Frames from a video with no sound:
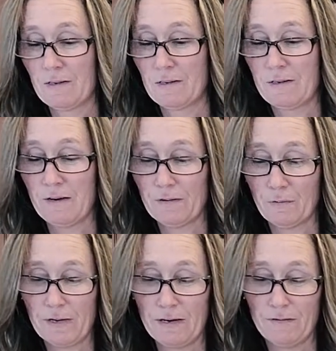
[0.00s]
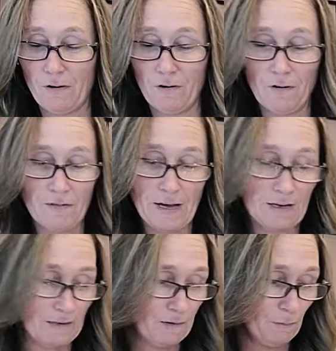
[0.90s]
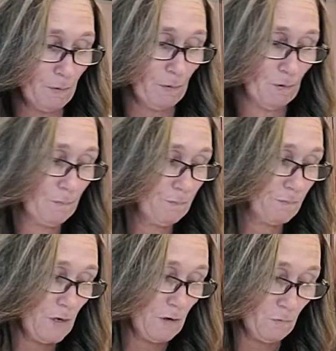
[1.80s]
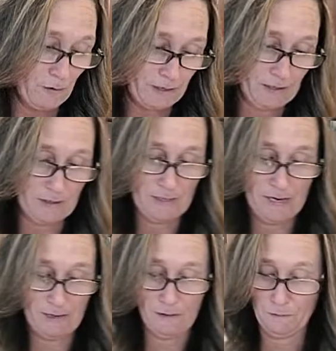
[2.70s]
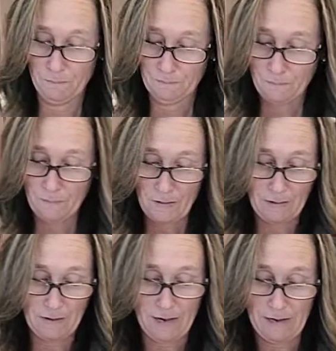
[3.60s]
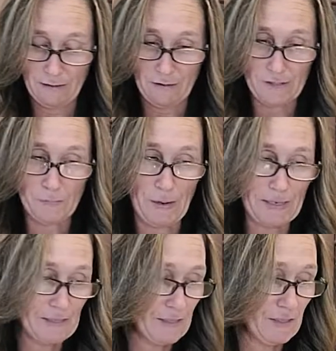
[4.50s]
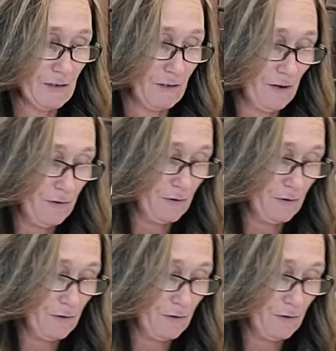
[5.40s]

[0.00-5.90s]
Now that we have all that in the bowl, we can now add our spices and our other